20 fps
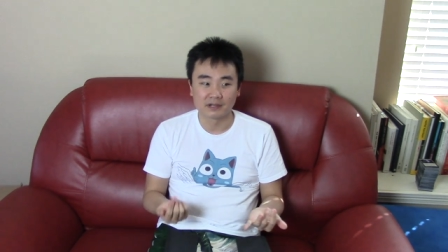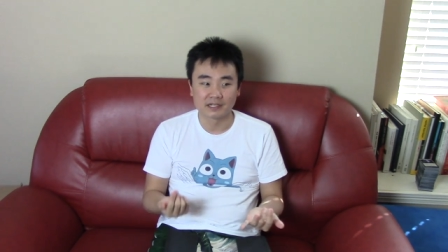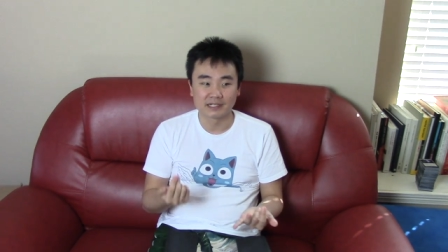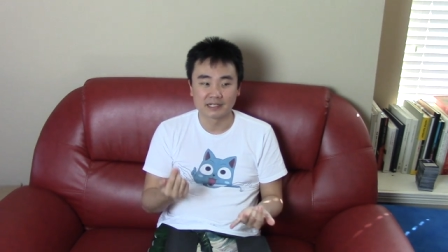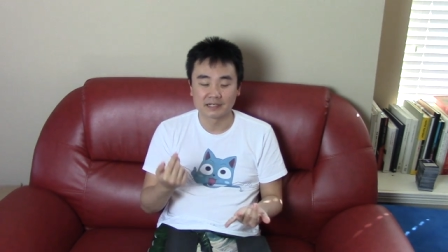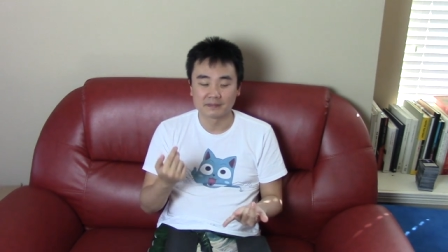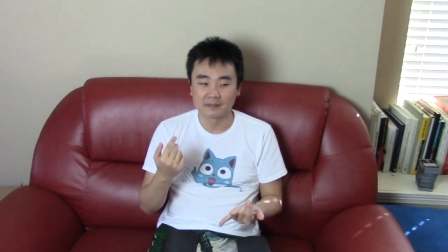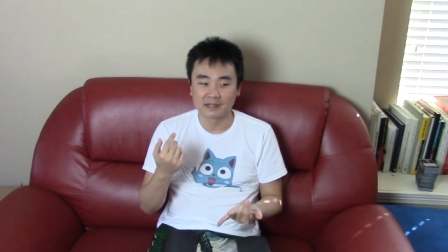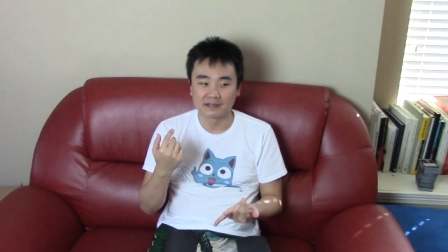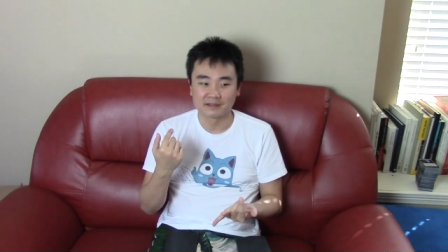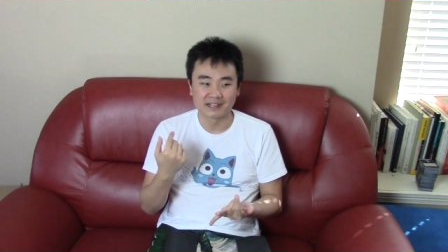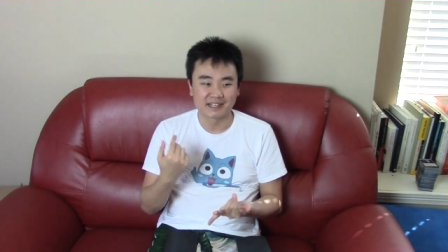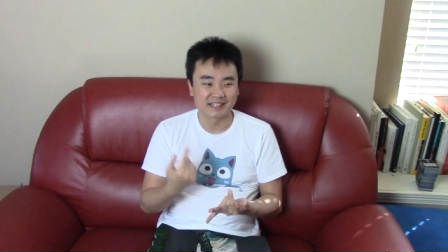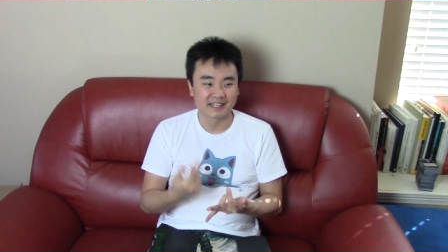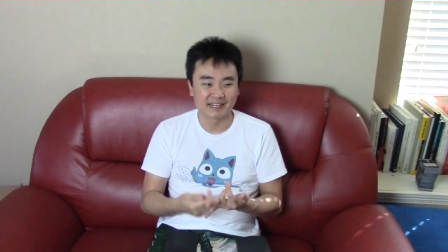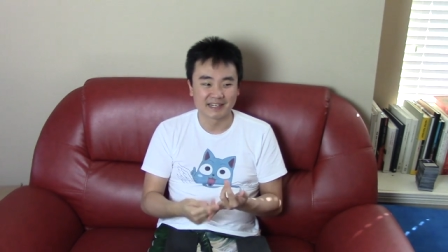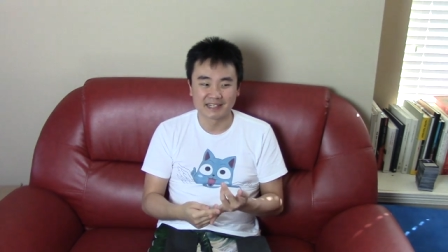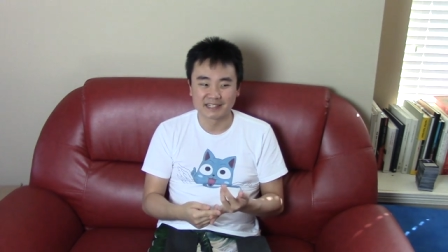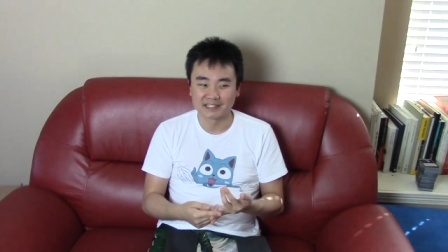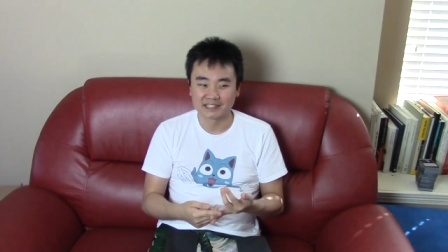I think my
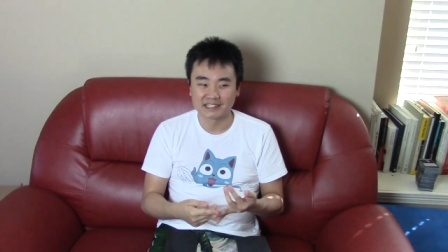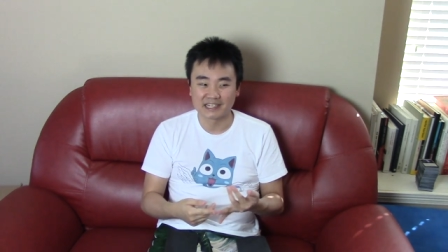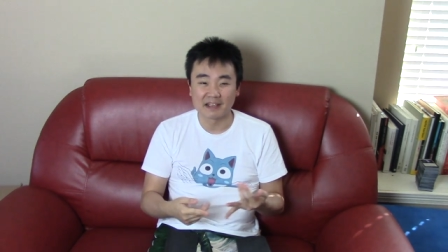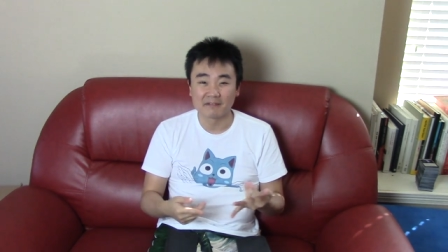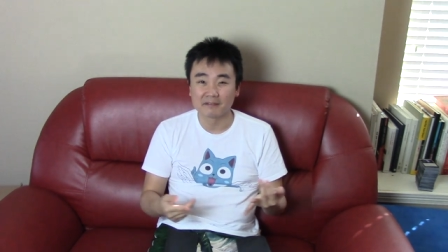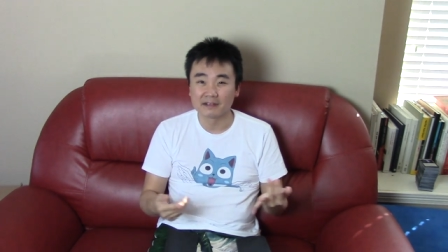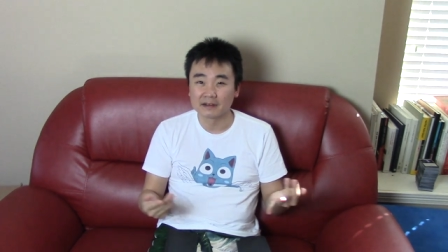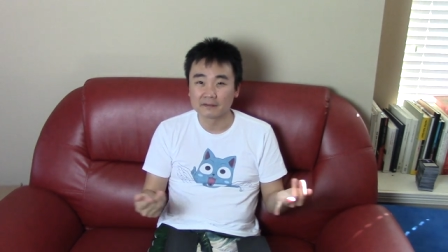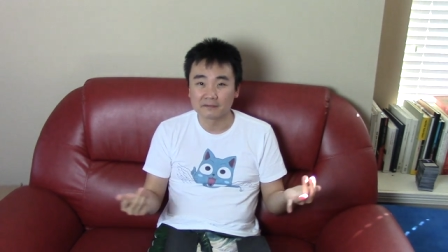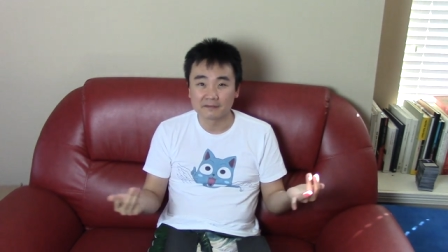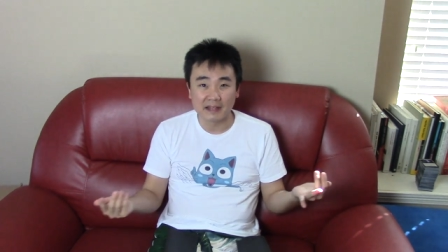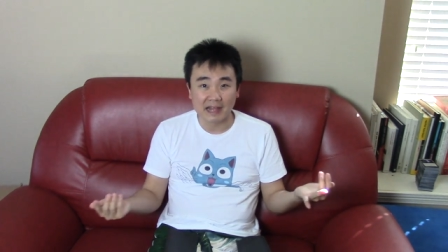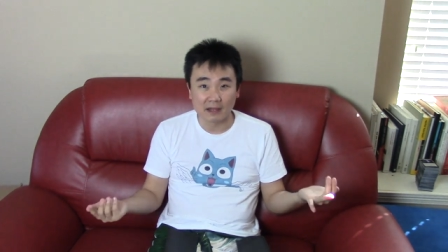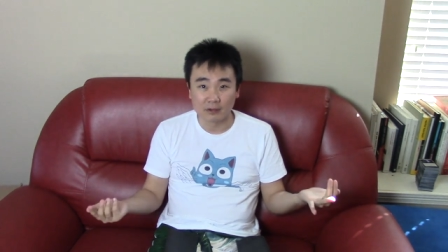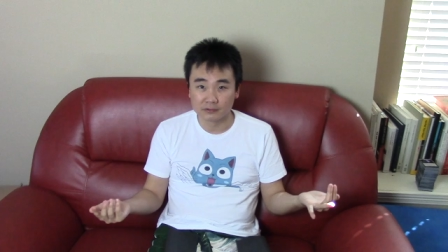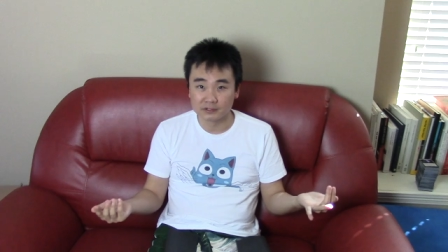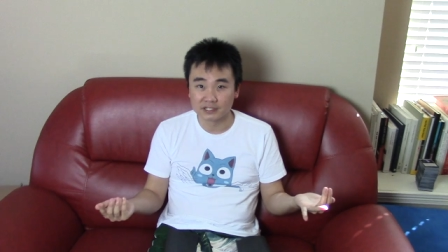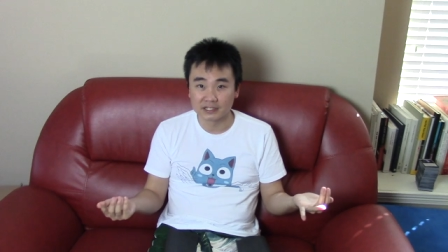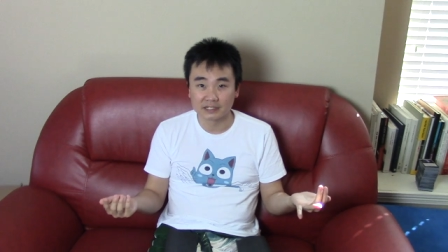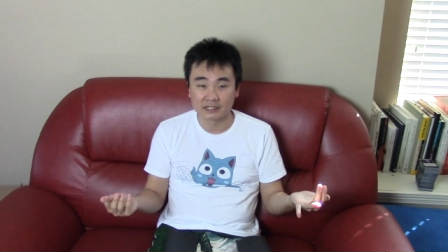LinkedIn has
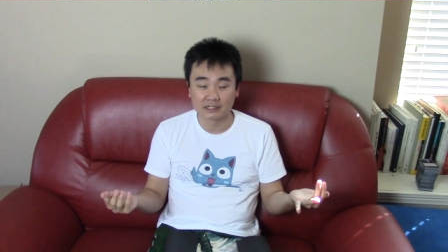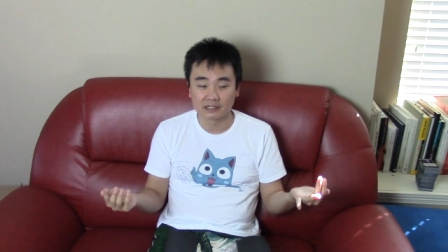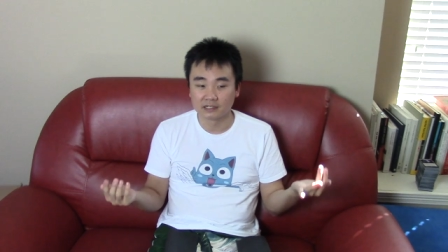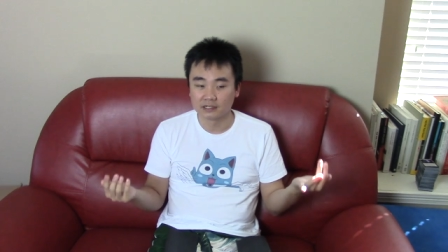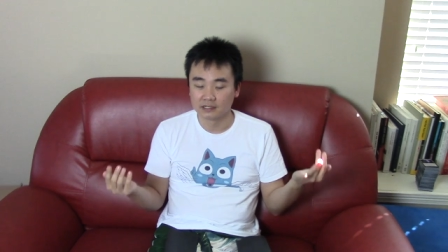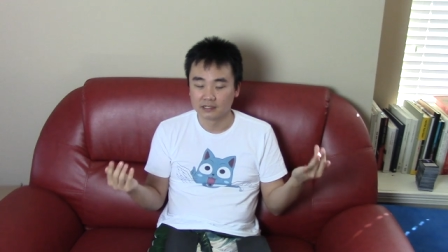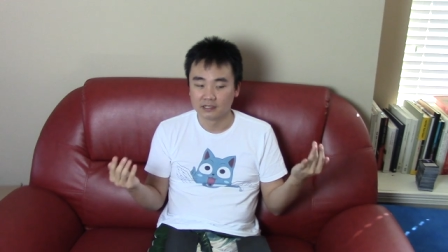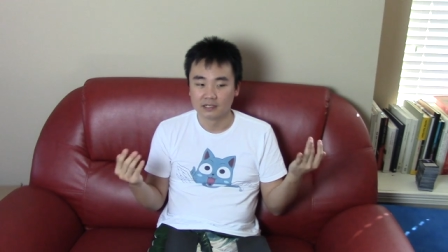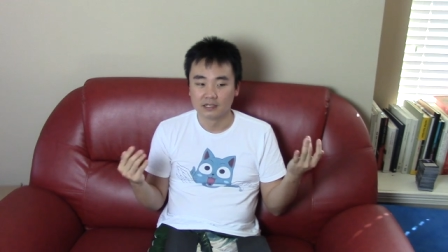7,000